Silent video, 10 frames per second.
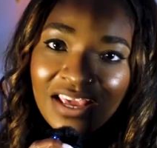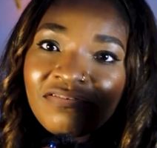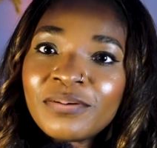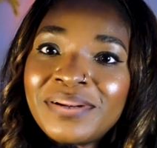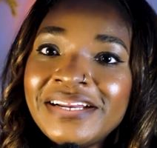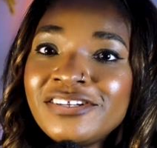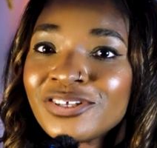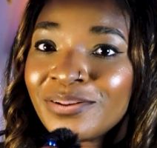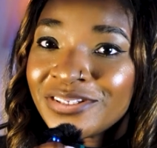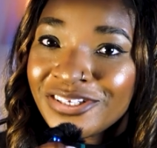if you're planning to
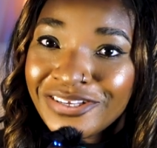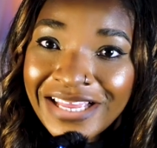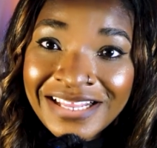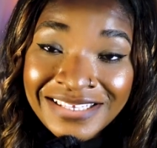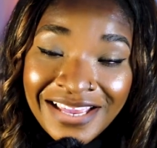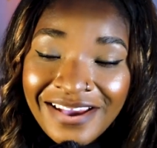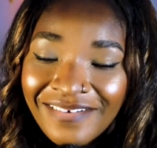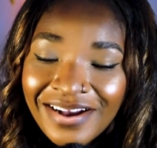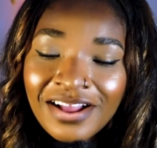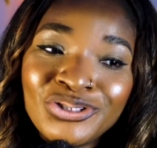come to the UK as a
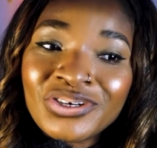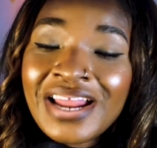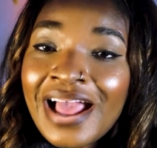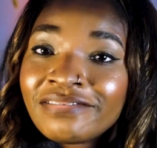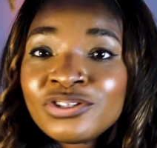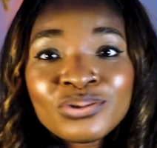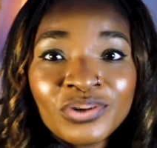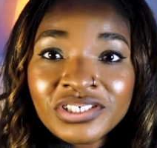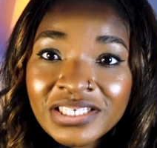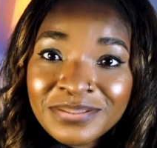carer, don't have too
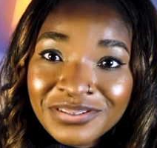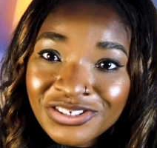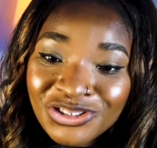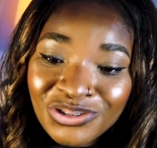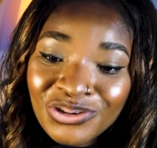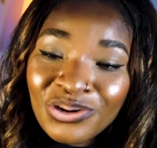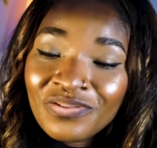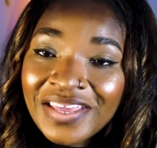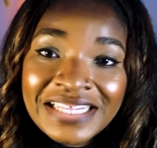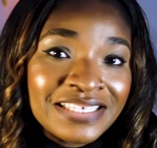much expectation
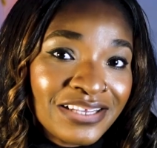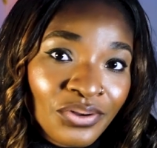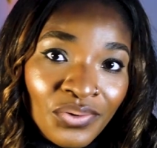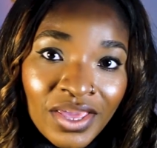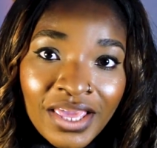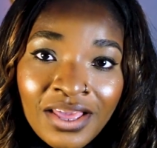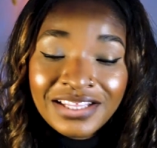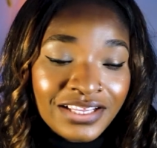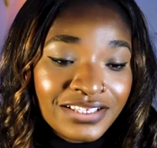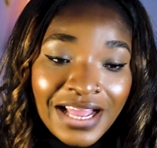of getting it quick.
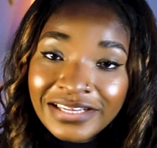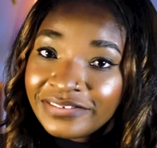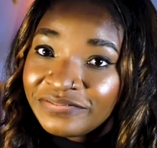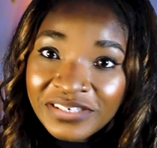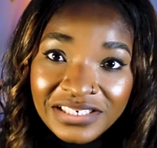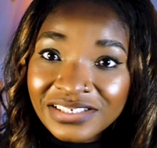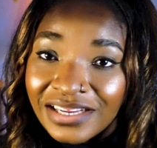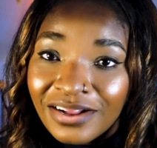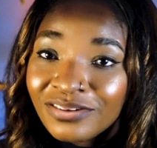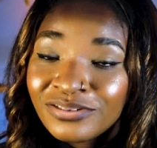Things are different
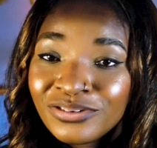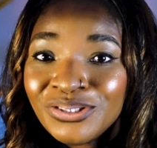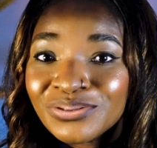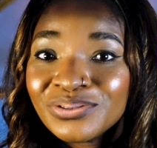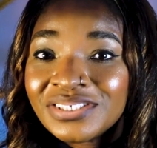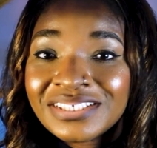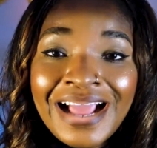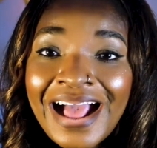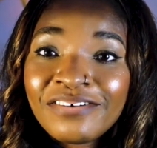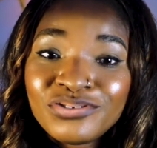now. You'd
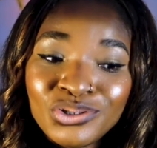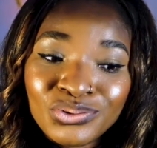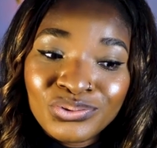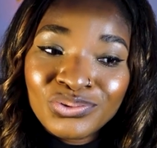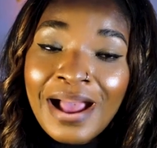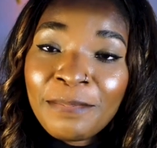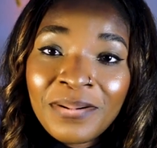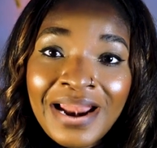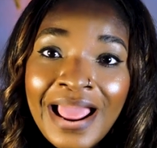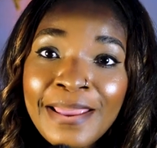have to
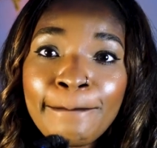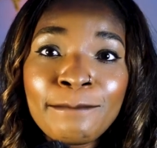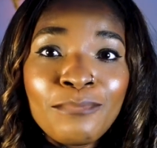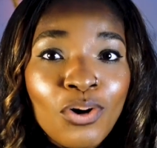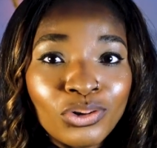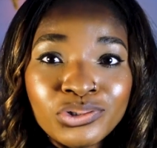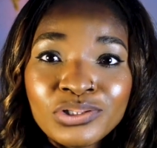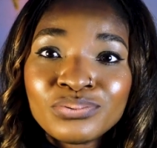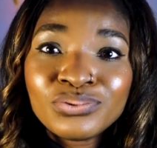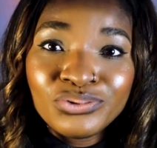apply
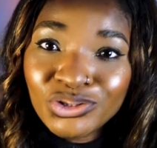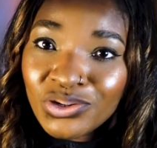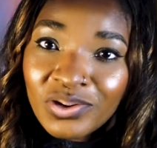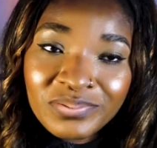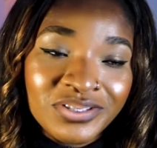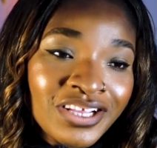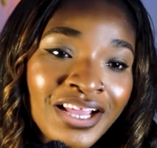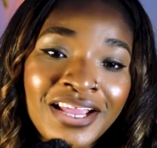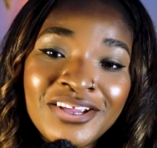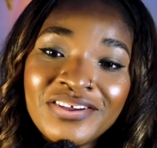multiple jobs.
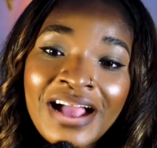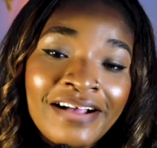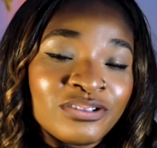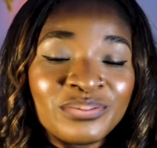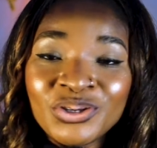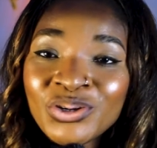You have to be